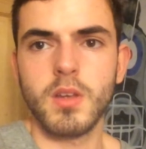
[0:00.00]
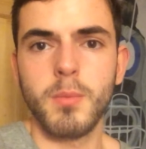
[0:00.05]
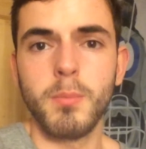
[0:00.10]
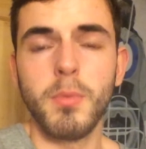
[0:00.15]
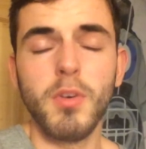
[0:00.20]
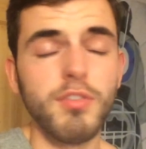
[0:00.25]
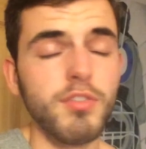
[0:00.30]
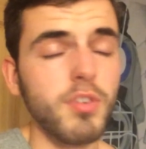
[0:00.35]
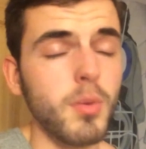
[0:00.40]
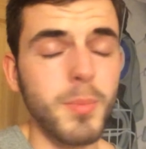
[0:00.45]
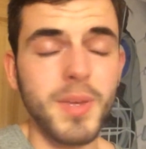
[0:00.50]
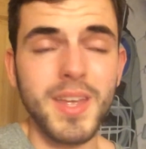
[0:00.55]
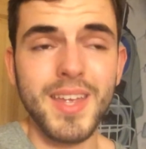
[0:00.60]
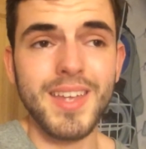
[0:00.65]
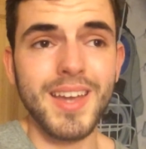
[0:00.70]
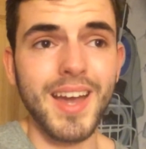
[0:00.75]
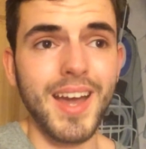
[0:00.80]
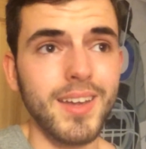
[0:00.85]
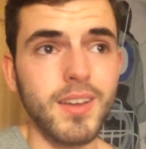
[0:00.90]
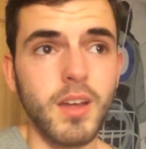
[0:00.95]
But for
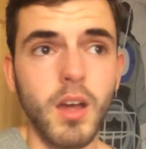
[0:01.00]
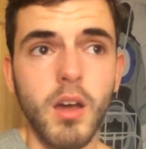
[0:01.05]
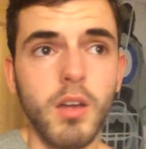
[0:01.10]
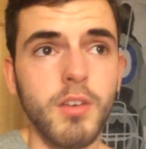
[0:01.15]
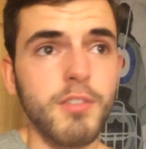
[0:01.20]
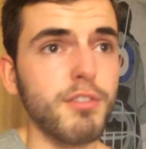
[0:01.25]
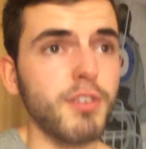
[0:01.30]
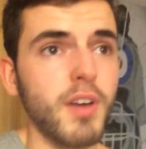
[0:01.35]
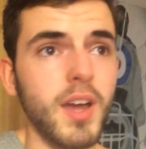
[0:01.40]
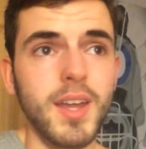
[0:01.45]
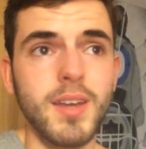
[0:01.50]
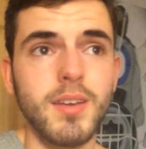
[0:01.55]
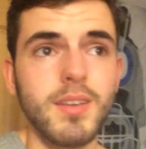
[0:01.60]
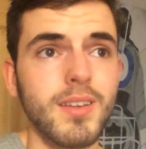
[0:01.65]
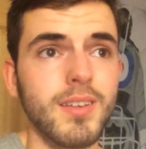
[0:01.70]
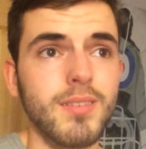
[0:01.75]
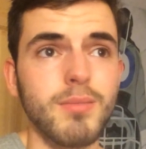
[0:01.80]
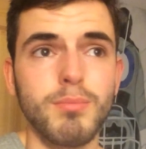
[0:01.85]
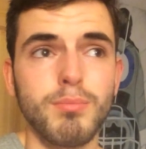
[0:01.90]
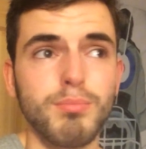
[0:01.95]
me, I can't find
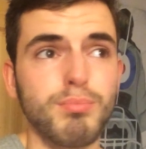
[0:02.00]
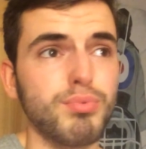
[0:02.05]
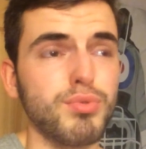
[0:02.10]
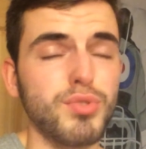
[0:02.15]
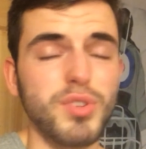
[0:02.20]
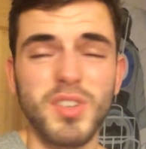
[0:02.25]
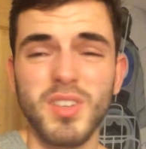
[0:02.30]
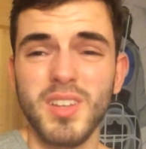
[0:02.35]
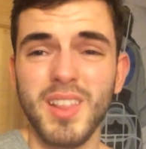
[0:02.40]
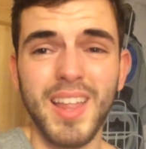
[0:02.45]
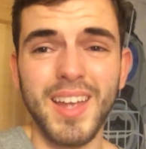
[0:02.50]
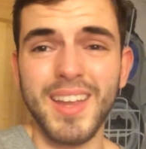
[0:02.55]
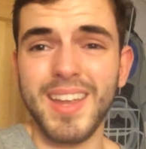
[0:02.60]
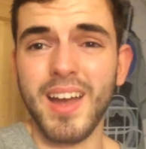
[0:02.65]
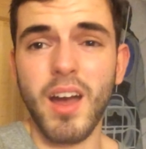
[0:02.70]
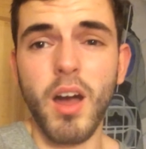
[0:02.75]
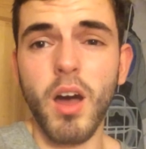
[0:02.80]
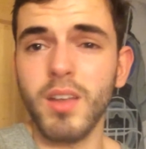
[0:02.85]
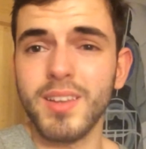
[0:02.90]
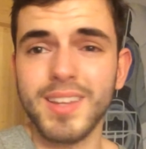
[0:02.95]
like
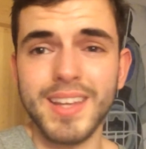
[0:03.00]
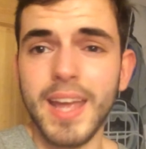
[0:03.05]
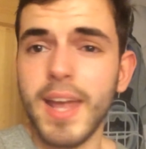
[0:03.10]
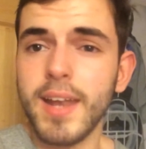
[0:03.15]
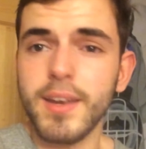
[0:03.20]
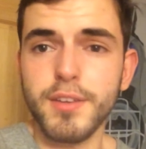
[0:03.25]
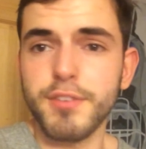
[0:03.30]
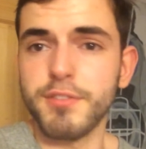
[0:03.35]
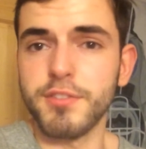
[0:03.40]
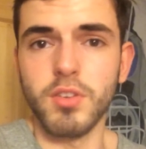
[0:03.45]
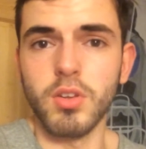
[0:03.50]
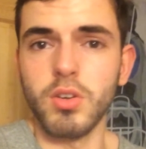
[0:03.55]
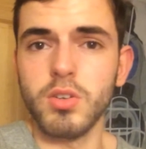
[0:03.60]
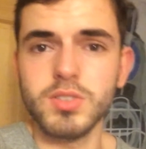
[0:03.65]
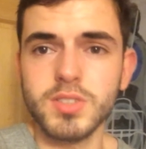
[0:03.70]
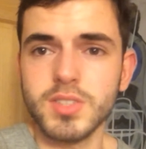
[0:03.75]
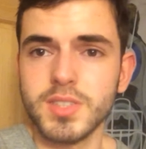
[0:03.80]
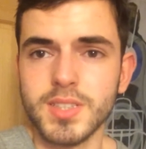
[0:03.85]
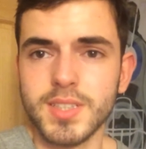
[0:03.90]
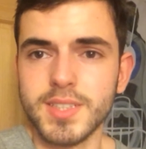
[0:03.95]
hardly any
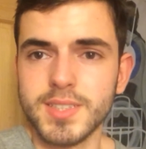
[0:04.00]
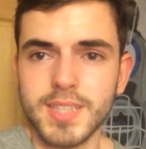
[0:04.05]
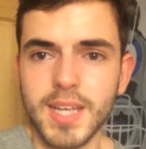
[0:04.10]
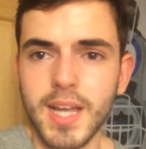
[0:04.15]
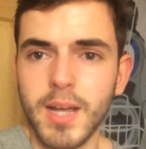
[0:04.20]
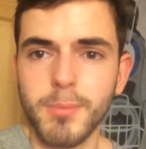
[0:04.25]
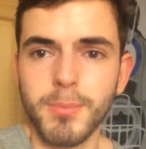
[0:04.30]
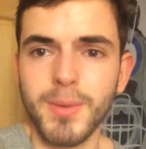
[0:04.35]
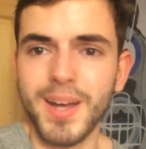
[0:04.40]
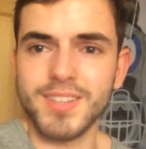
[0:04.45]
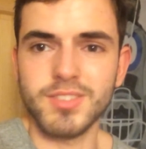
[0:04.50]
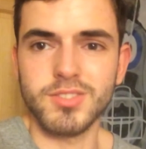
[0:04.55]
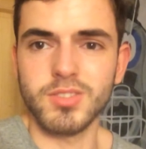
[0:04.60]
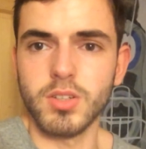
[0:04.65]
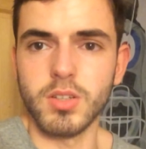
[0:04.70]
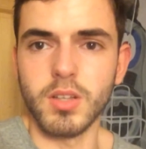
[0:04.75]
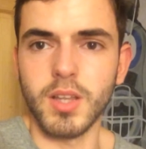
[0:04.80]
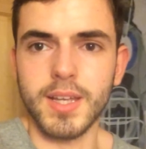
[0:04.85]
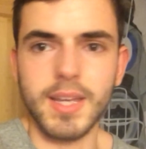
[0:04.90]
flaws to this album at all.